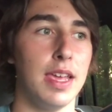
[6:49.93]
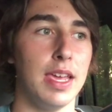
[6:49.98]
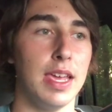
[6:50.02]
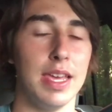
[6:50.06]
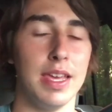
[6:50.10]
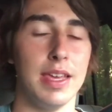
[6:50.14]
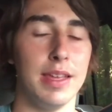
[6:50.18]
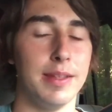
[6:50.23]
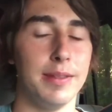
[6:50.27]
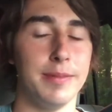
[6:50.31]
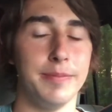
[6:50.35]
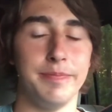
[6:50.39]

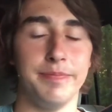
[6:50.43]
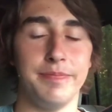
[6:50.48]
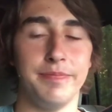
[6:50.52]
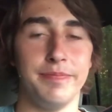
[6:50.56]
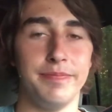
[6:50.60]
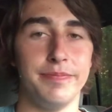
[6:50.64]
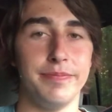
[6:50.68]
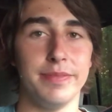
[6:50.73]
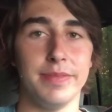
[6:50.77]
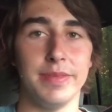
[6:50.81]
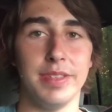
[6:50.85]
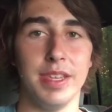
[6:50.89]
And
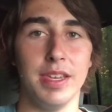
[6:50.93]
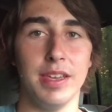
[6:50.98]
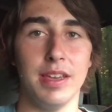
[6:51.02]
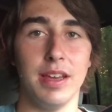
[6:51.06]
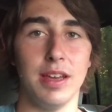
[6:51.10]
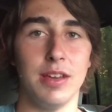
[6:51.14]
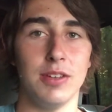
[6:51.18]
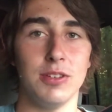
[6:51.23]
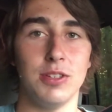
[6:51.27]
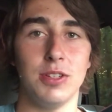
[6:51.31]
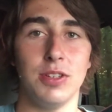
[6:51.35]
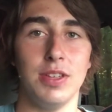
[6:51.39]

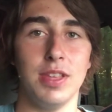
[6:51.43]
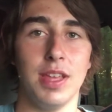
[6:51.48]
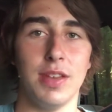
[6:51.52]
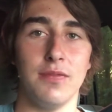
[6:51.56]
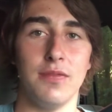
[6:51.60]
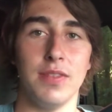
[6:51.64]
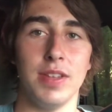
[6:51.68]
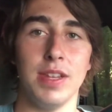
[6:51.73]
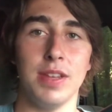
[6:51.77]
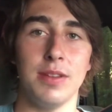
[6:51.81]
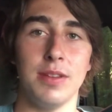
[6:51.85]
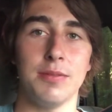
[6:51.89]
yeah, I'll show you
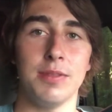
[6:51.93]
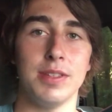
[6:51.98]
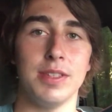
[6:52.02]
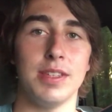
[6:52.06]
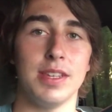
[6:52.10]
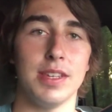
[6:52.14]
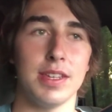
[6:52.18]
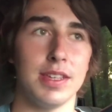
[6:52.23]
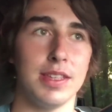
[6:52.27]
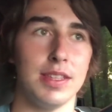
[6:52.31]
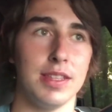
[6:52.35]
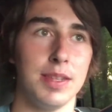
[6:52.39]
that fitting one
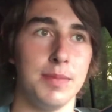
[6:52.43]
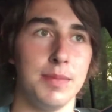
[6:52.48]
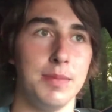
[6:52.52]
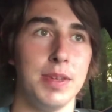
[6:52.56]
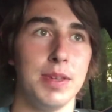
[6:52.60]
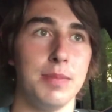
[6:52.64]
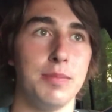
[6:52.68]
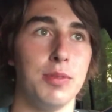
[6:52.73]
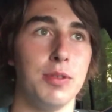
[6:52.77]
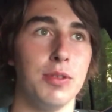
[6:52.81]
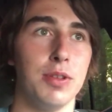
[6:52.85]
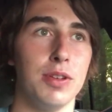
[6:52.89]
second. Let
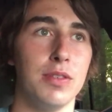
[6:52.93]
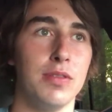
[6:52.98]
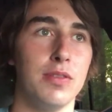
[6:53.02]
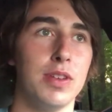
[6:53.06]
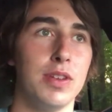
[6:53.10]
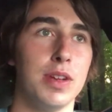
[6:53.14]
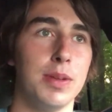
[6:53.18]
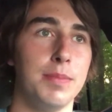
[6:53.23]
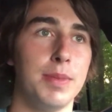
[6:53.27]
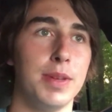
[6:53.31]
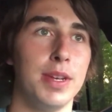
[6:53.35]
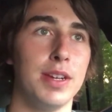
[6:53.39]
me pull
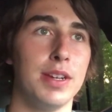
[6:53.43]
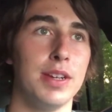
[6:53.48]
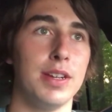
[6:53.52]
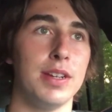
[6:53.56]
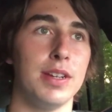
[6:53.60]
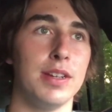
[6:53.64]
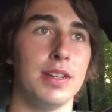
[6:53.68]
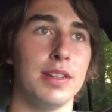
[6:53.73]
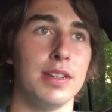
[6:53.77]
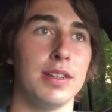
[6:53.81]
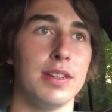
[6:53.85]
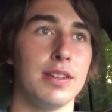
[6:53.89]
over up here
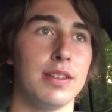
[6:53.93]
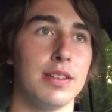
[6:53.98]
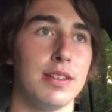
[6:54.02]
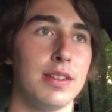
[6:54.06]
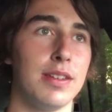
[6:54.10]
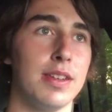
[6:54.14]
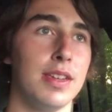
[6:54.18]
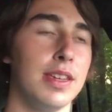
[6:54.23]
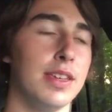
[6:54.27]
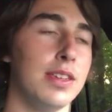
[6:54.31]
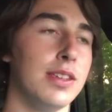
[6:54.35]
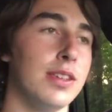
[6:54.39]
and
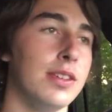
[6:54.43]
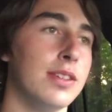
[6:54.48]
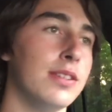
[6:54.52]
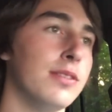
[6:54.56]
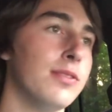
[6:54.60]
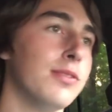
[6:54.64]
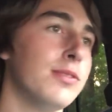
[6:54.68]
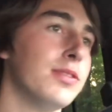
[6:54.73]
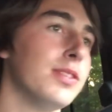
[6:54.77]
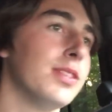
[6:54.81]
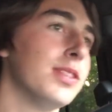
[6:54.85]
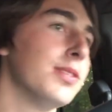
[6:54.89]
get
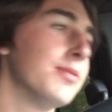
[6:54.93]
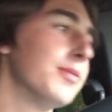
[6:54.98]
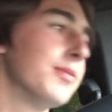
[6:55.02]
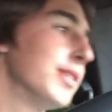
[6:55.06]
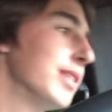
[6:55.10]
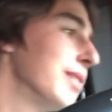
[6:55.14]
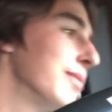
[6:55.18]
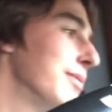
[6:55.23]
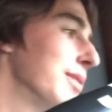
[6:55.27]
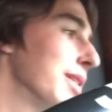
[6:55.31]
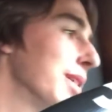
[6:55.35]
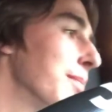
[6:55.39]
you to
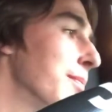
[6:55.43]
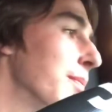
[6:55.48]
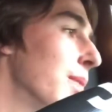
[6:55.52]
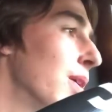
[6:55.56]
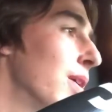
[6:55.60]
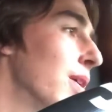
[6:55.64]
where we can